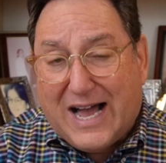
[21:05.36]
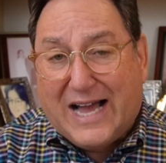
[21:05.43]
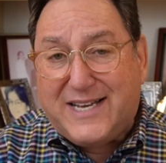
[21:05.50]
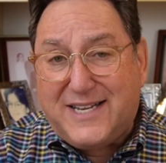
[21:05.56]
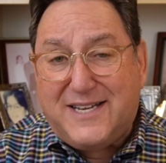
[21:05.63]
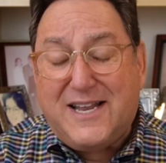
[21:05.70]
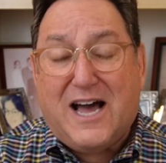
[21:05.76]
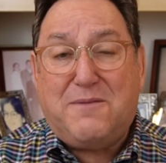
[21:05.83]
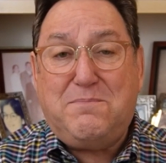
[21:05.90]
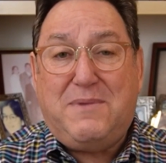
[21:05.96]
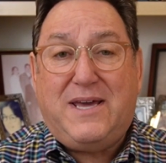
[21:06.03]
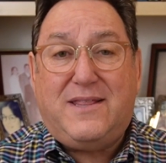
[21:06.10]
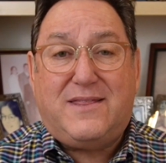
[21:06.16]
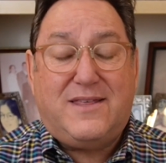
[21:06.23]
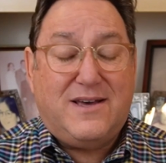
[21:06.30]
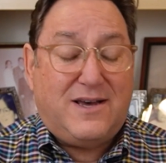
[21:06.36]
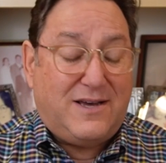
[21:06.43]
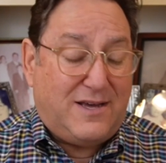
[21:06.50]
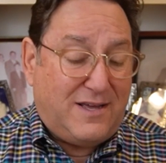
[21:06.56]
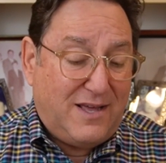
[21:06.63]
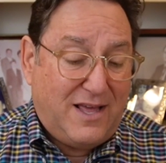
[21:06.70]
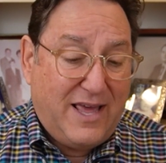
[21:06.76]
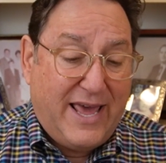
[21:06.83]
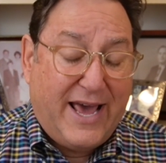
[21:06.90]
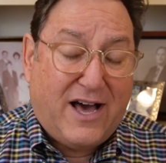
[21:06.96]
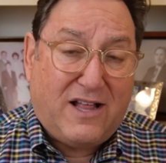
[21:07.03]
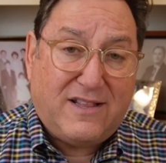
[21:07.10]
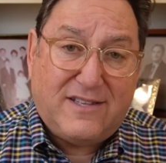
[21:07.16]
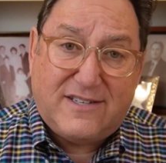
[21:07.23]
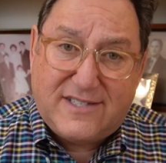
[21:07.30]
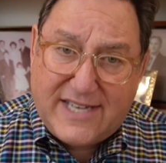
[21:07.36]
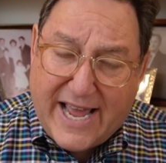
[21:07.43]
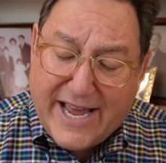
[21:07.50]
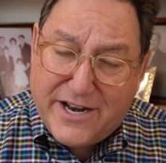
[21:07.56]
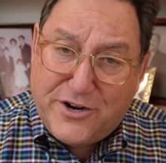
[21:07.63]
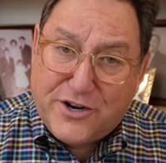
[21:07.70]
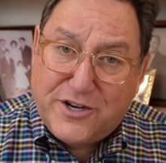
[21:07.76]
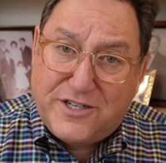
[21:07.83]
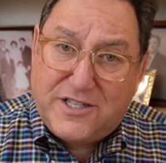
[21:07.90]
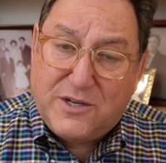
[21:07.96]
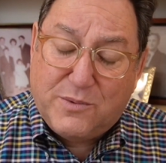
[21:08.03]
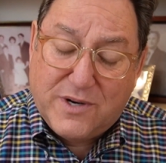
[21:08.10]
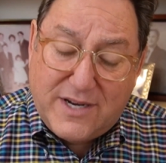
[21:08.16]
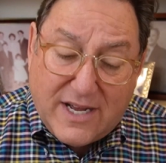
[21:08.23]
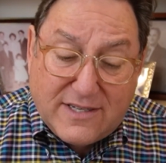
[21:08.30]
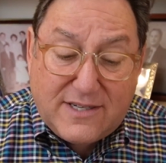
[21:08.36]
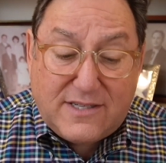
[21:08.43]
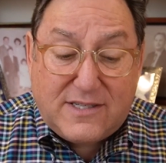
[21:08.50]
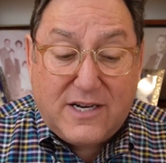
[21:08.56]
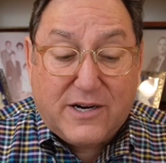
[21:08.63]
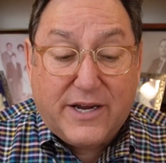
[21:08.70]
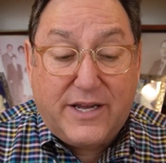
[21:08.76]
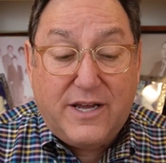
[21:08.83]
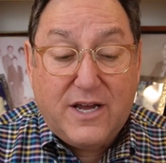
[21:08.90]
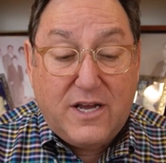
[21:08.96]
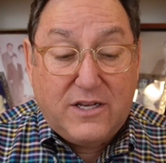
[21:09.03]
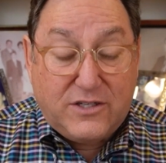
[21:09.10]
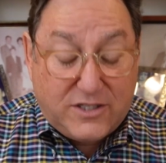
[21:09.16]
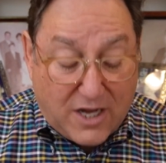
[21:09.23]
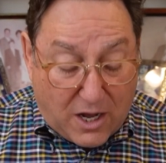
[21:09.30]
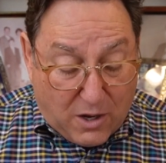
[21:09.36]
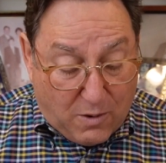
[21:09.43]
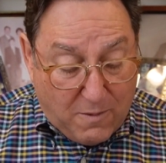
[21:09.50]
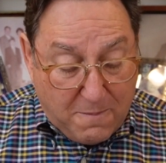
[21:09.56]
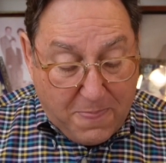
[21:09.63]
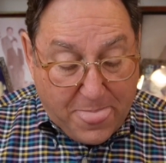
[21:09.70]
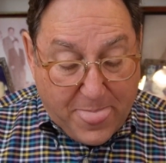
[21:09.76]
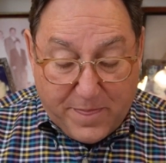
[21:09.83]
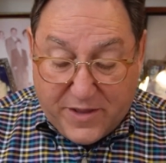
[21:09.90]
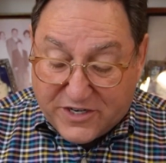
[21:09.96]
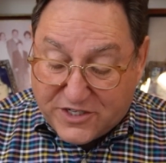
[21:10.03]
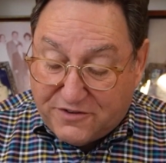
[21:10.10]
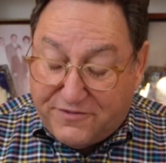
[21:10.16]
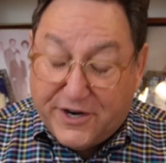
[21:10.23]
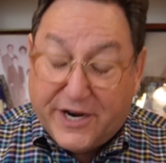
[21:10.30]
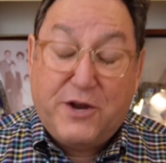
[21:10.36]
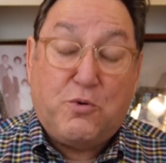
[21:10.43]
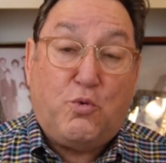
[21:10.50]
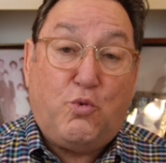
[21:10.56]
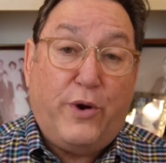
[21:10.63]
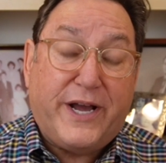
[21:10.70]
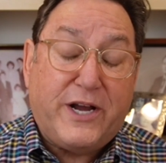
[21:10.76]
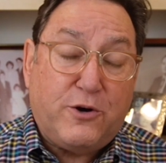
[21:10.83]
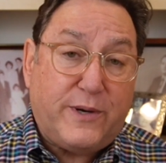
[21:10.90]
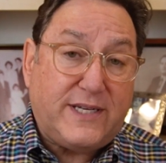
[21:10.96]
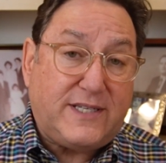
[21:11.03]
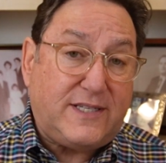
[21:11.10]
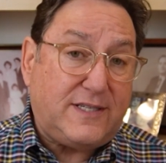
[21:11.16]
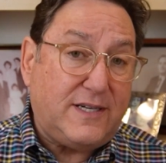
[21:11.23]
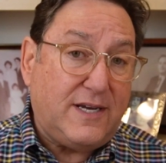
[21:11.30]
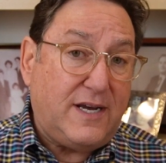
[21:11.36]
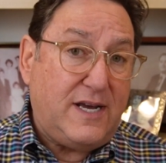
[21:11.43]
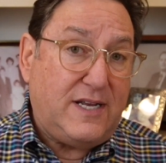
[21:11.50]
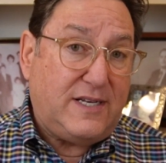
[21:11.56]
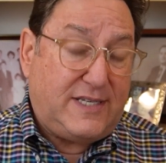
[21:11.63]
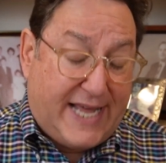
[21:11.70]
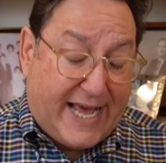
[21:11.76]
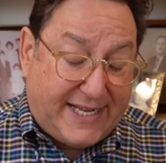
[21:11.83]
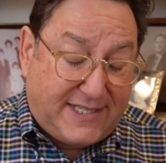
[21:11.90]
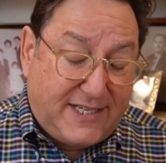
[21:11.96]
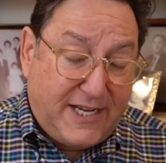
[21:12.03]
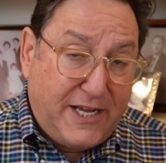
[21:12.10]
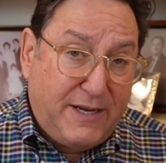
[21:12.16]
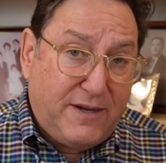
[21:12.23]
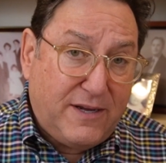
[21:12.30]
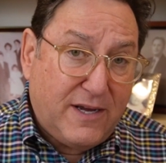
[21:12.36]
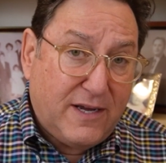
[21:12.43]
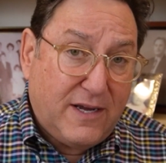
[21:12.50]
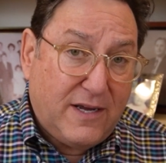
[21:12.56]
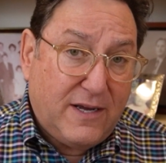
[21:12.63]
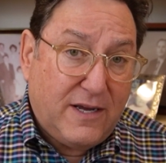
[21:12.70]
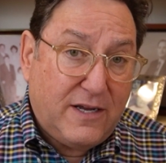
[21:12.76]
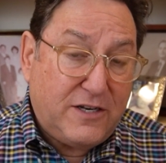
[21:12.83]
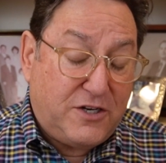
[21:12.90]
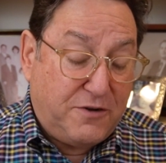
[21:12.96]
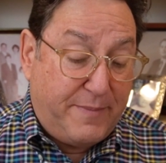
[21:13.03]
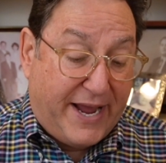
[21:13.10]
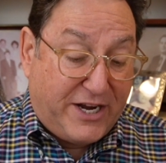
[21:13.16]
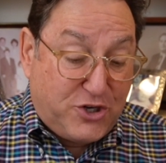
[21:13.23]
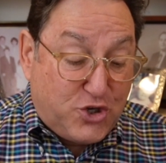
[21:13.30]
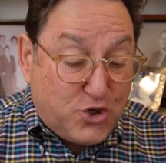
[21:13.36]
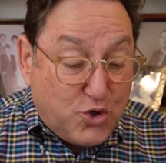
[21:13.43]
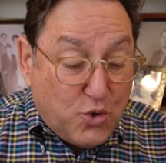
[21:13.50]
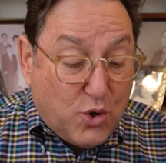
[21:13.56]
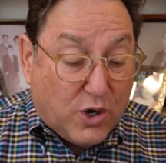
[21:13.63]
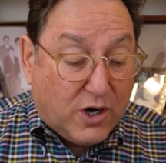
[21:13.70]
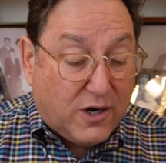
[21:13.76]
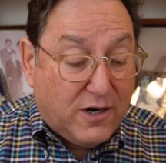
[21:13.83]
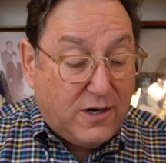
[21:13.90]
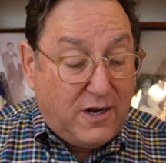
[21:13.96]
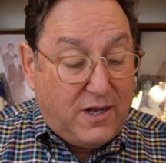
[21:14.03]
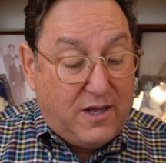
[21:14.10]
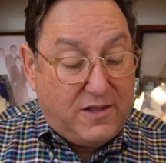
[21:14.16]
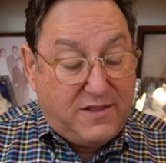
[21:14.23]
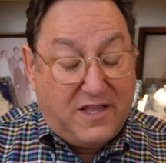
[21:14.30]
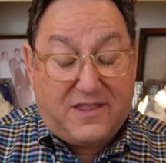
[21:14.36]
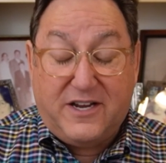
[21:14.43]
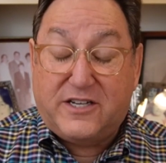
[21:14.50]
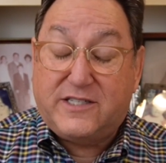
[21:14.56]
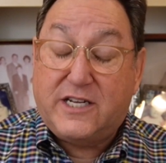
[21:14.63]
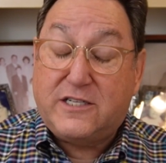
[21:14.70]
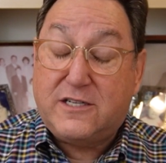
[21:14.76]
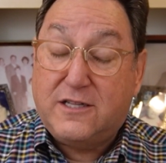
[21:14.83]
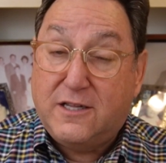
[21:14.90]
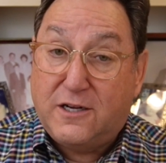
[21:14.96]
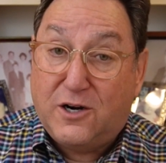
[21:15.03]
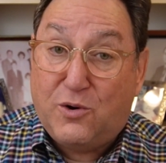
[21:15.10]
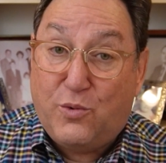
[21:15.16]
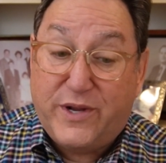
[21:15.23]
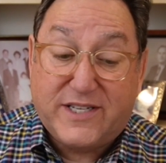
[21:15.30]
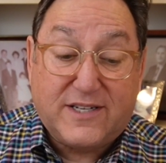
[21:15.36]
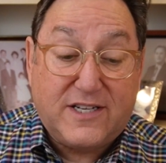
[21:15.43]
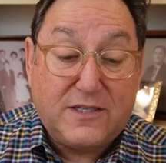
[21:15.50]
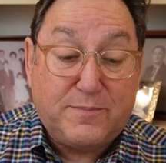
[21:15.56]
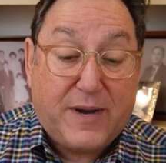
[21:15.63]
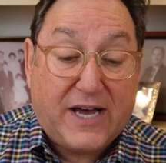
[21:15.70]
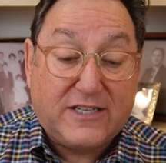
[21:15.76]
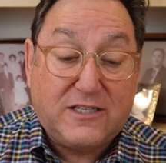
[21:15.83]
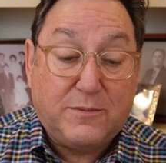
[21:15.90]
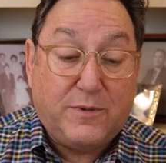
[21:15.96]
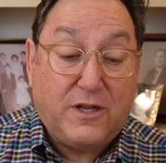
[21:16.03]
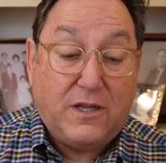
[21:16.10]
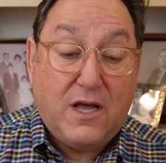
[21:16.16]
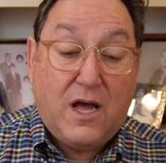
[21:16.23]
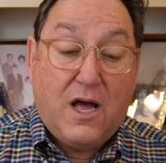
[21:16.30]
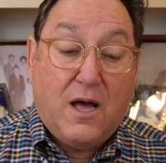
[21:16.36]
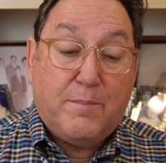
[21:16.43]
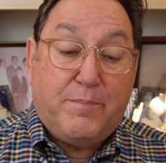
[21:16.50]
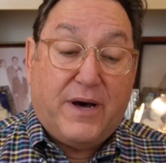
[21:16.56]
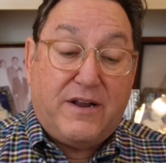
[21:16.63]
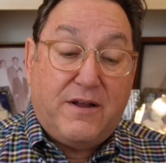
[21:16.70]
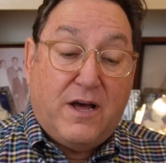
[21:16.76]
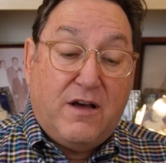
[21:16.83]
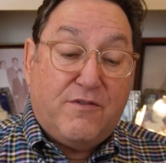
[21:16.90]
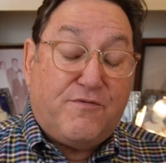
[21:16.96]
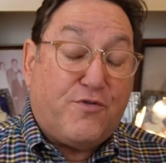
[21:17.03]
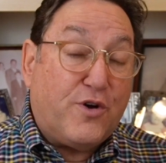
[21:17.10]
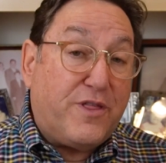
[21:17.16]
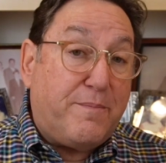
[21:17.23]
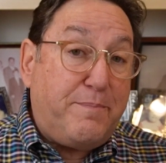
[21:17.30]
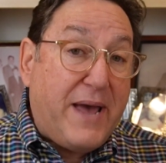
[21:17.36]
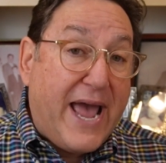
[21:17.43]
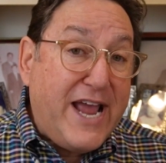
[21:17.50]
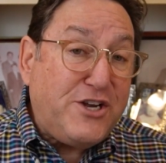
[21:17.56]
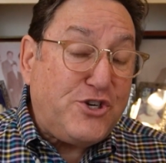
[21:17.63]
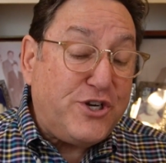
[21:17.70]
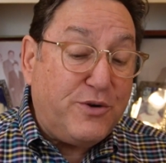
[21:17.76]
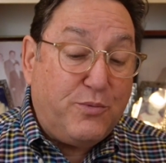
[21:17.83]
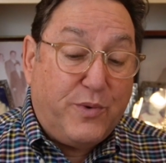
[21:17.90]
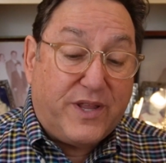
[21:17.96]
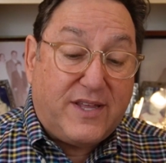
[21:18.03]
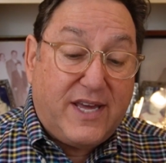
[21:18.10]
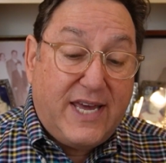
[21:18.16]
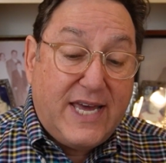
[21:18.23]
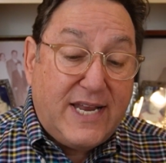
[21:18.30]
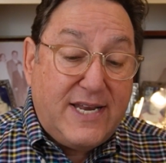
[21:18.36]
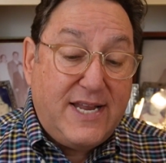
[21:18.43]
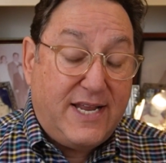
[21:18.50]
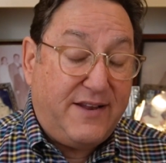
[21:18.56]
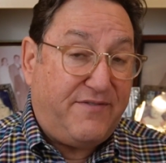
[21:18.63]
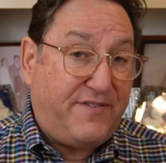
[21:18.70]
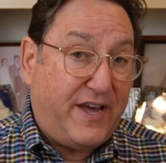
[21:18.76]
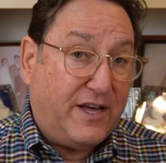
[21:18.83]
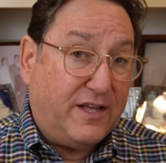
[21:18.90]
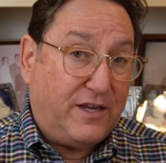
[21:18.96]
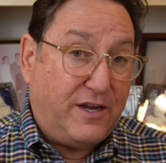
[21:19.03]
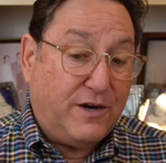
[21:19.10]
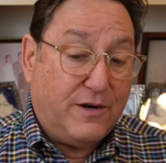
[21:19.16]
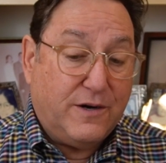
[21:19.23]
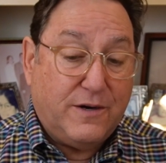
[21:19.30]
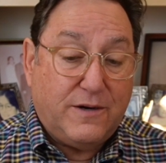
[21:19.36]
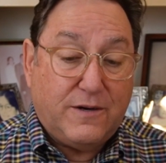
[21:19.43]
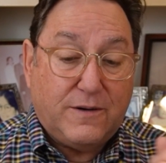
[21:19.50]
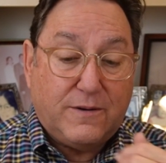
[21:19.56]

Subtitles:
I did not meet the health standards that were necessary. So there's a very rigorous testing to make sure that there's as little risk as possible. But for the patient with kidney failure,